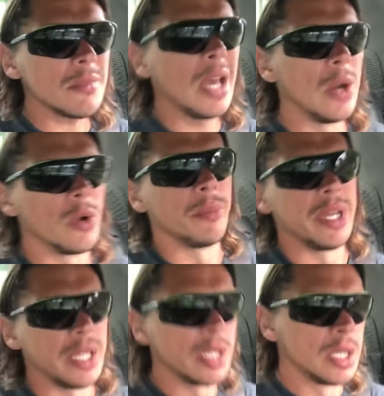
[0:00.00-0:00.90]
I don't want to
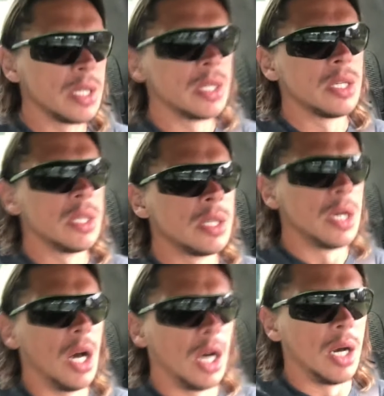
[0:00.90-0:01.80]
be
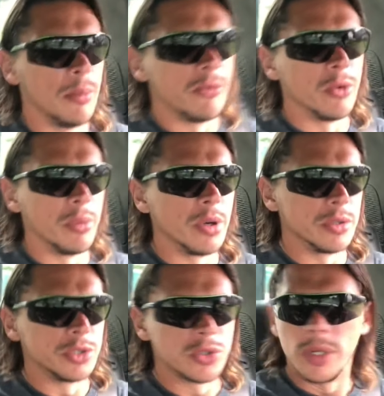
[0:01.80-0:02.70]
um,
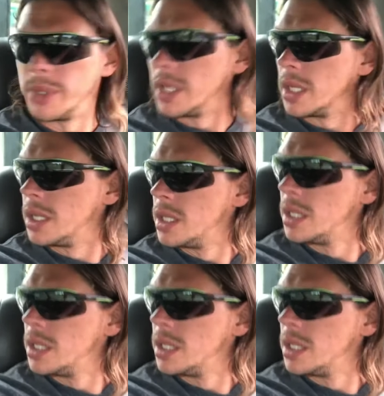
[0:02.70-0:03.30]
full-blown trimming